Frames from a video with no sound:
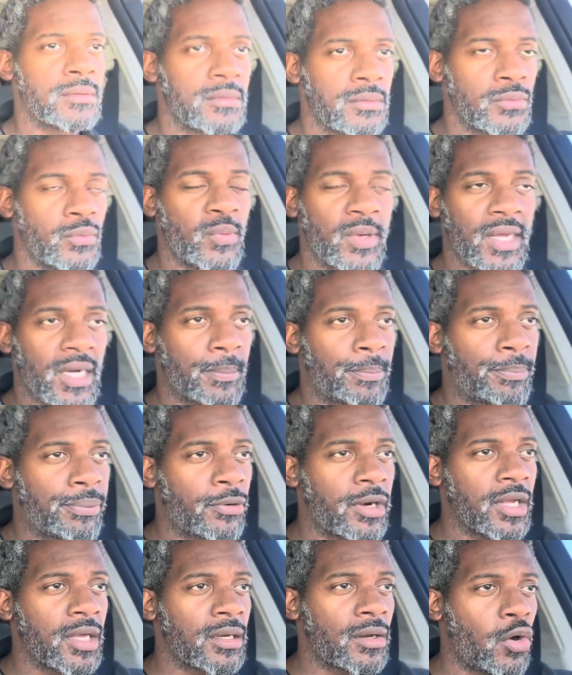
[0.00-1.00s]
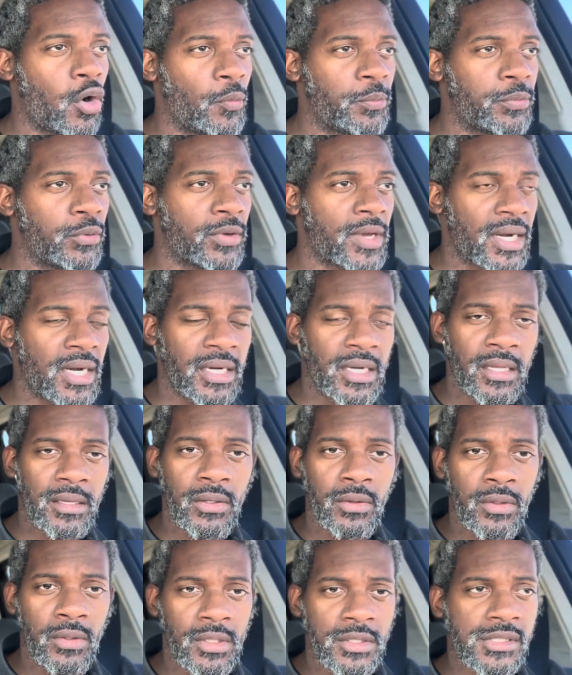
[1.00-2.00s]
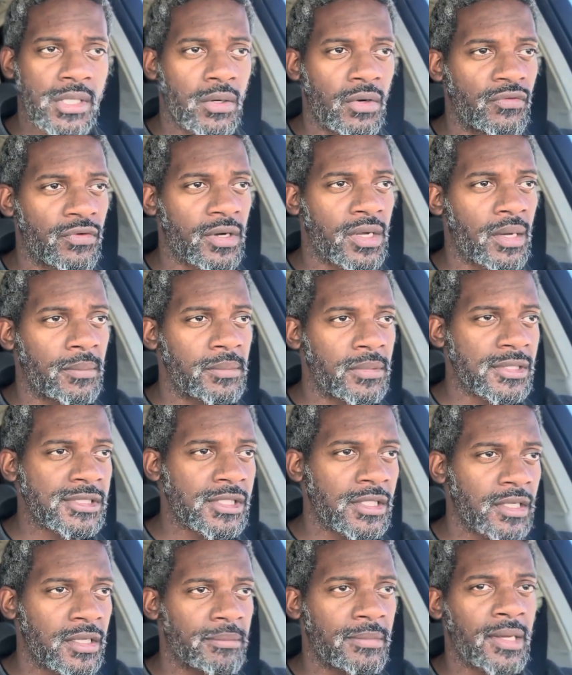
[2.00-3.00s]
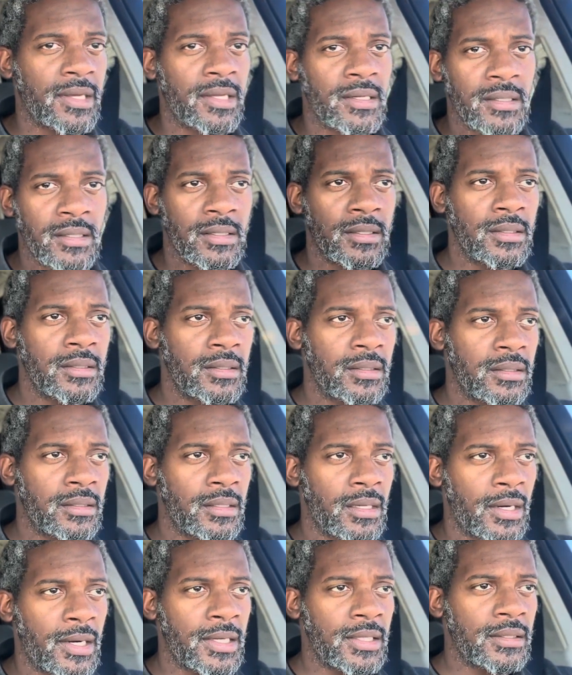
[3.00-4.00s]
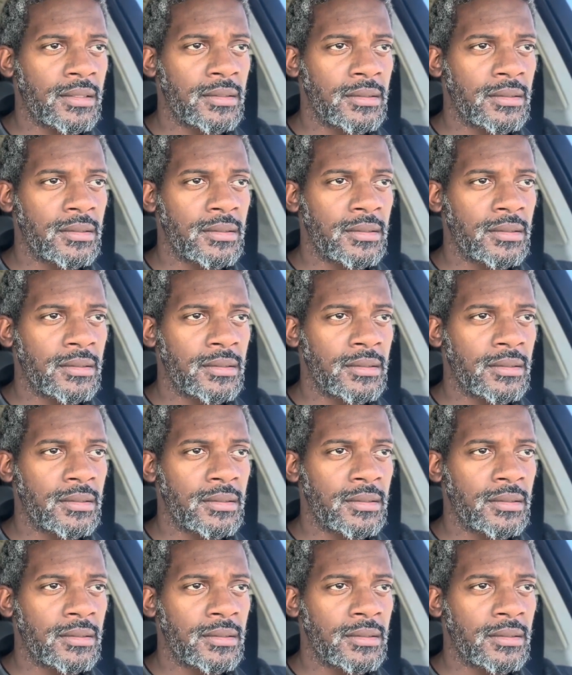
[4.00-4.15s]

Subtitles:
You got to pray and hope you got it in you to overcome this thing, man. All right?